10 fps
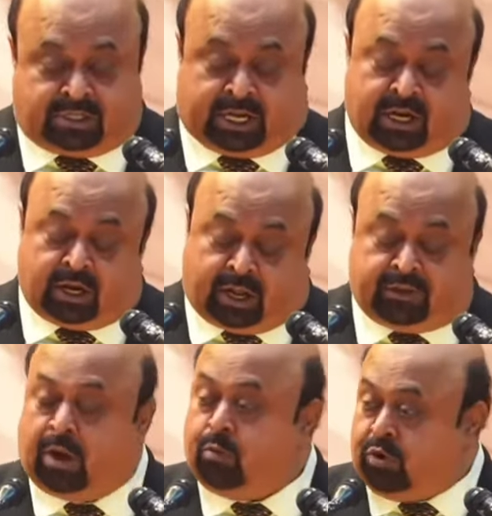The second
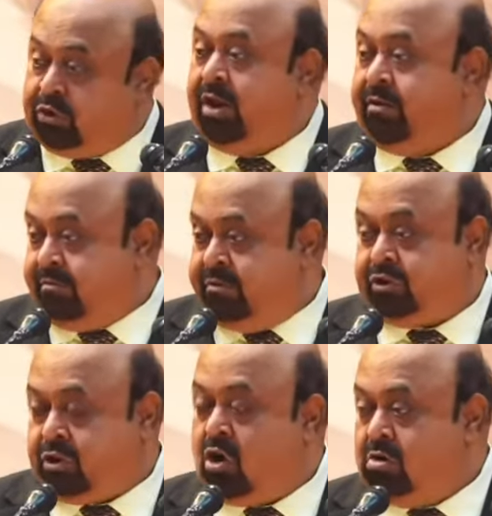case I would say,
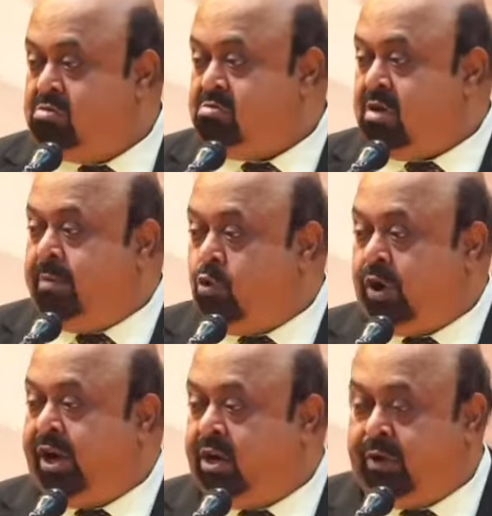which I'm
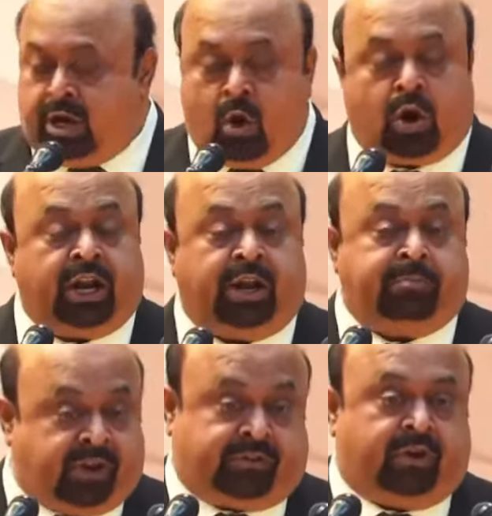looking at very
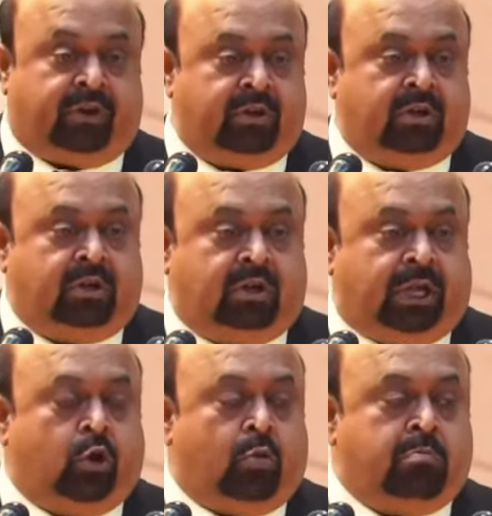ordinary person,
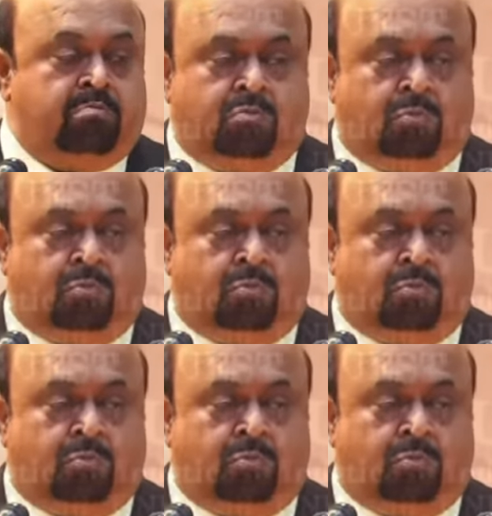you know,